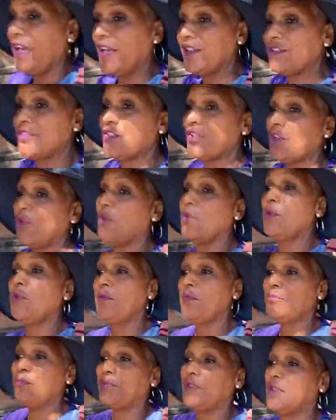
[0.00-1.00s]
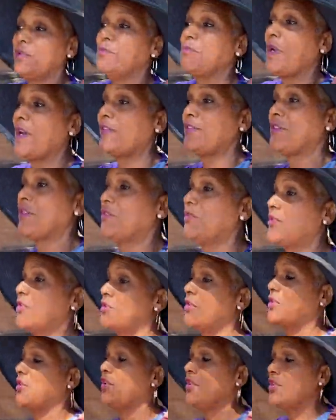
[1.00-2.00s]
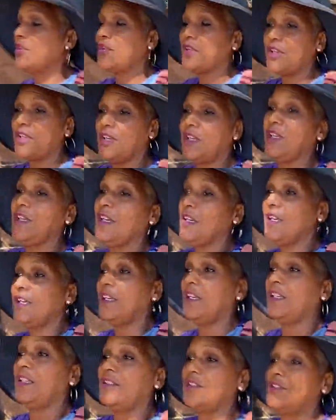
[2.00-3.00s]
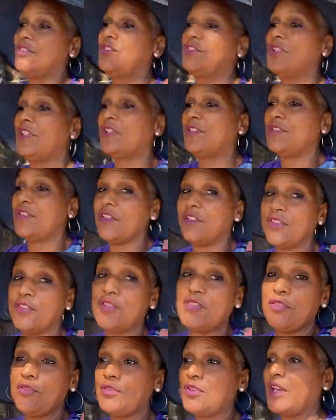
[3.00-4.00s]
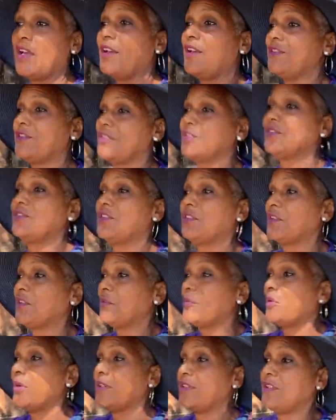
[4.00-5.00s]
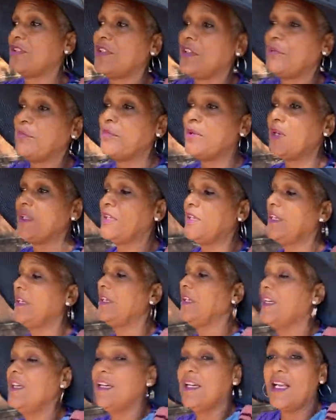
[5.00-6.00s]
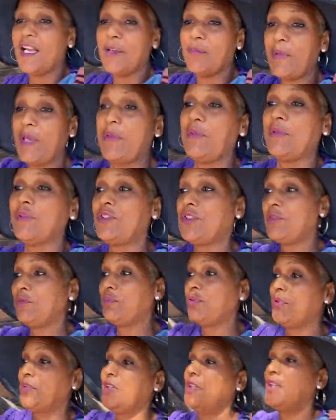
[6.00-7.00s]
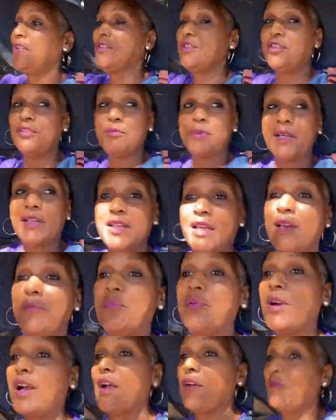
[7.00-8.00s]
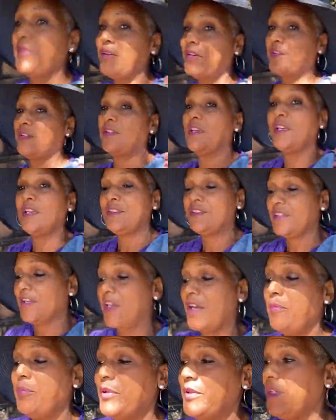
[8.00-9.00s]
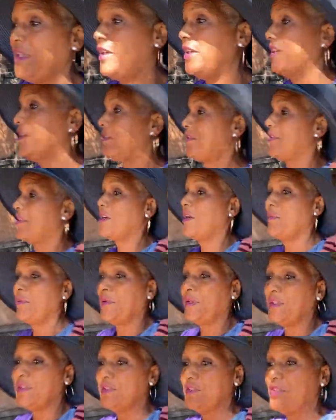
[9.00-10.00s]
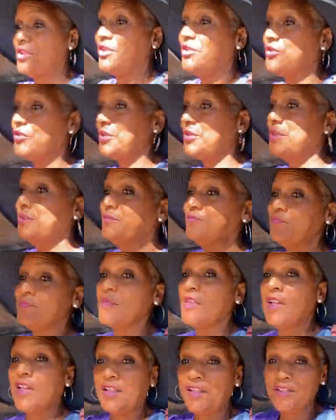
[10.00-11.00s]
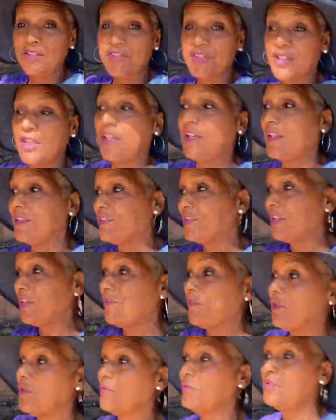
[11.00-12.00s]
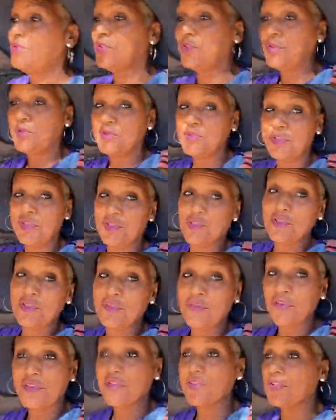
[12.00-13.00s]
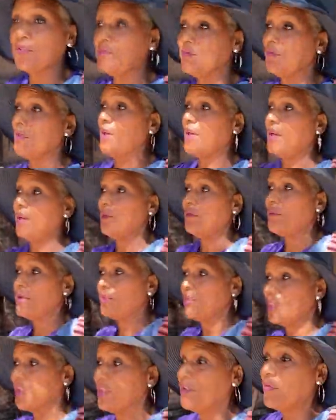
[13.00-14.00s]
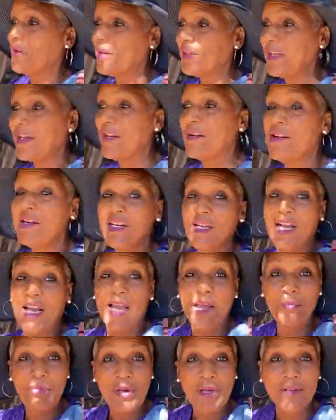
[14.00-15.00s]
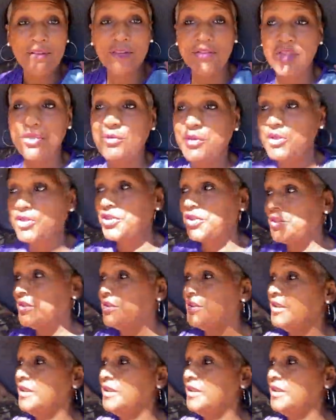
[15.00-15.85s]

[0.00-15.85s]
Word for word: And so my Social Security is just under $2,000. So the rest of that money I'm able to put into my nonprofit, to helping kids, to helping children. There's several students at the University of Mahajanga right now. I'm paying their tuition.